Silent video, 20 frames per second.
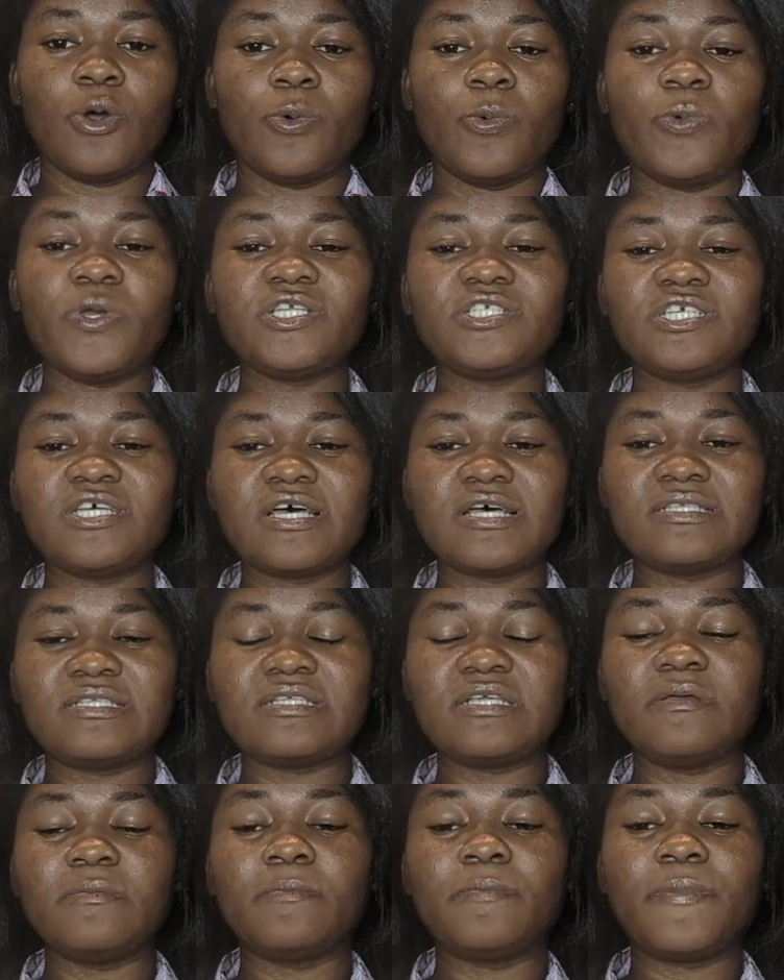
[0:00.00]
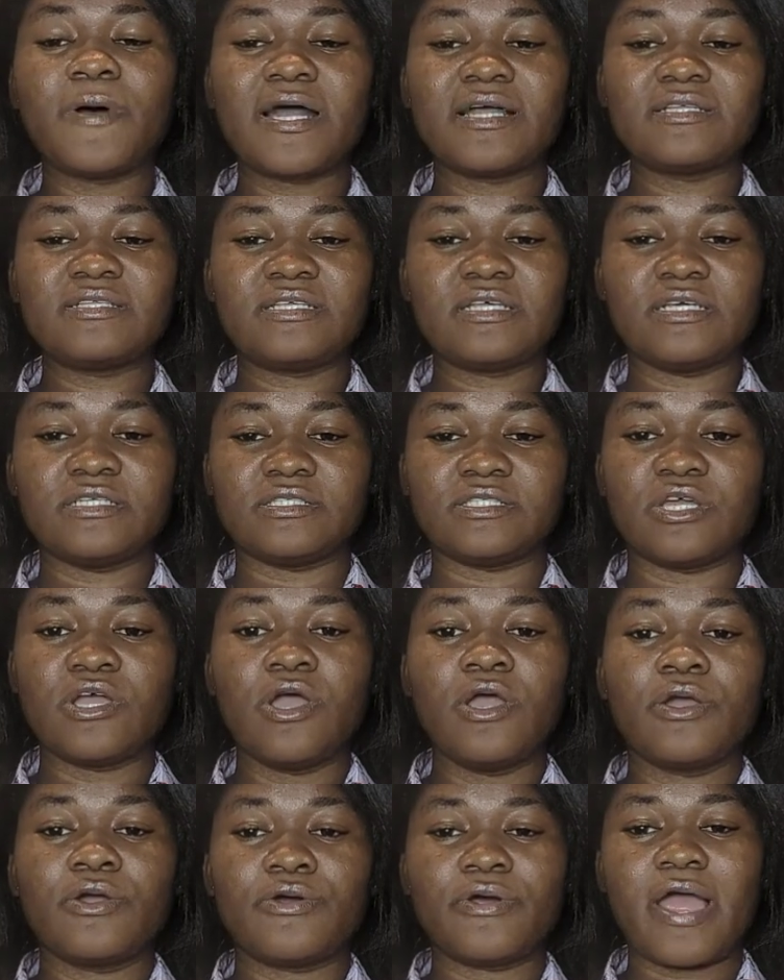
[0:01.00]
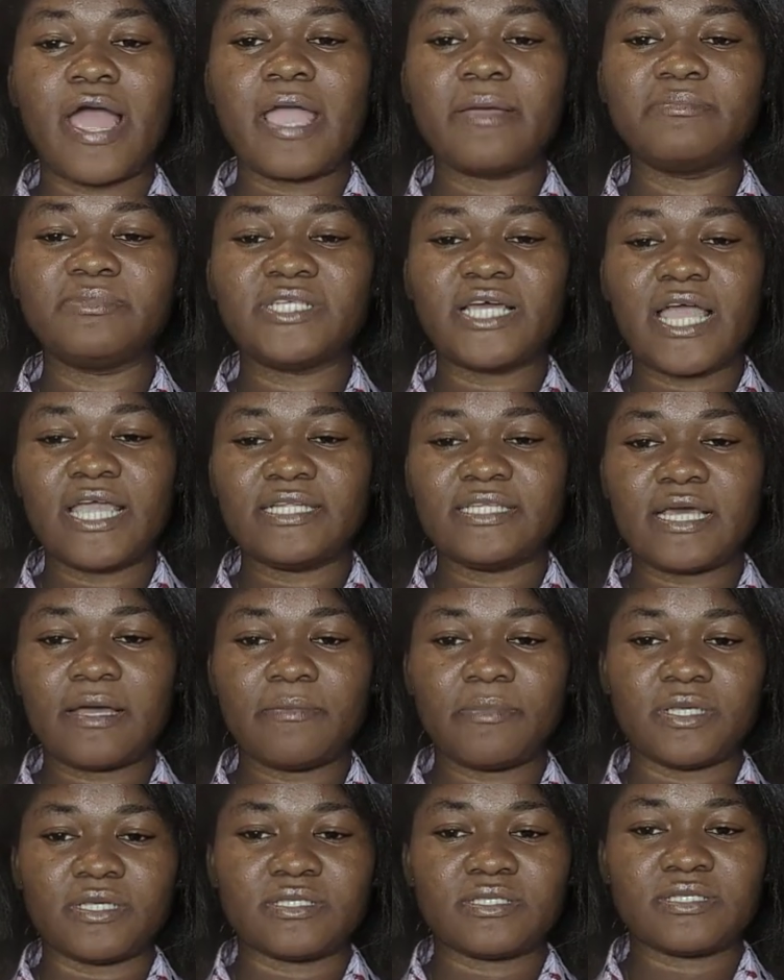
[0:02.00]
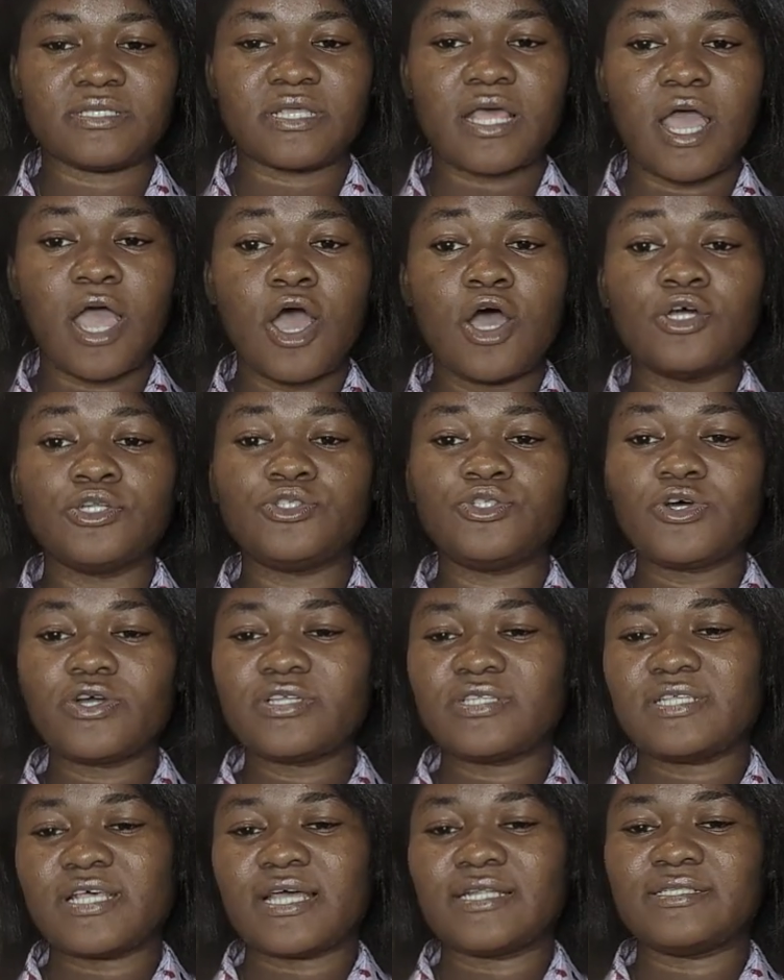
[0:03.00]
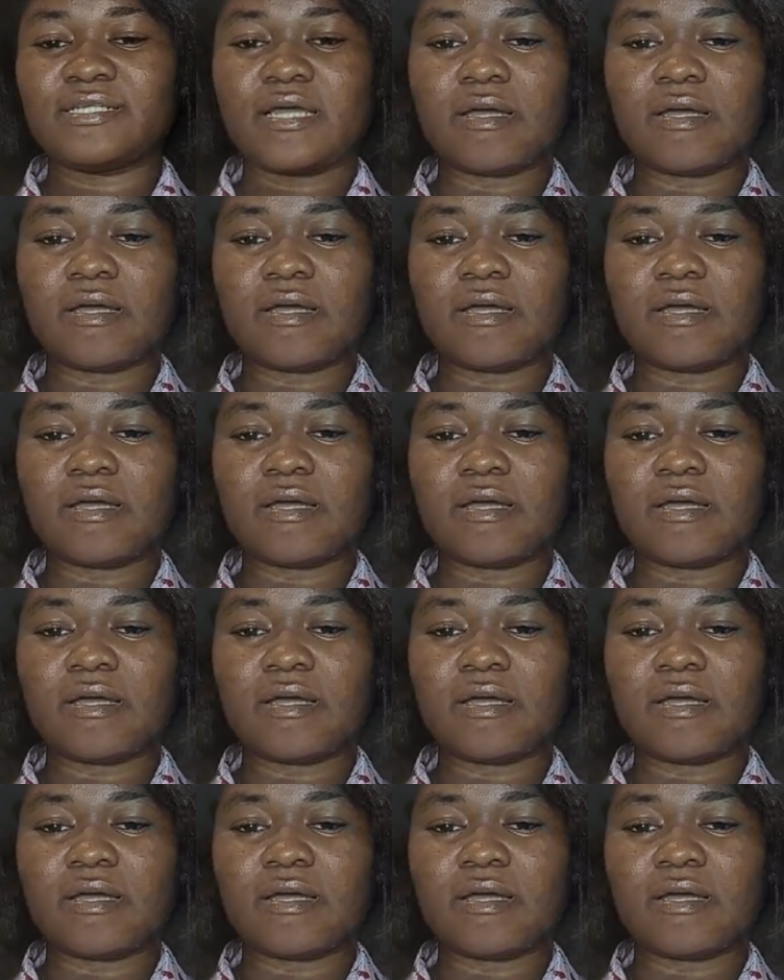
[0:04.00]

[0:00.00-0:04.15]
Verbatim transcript: which has impacted crime dynamics. Doctor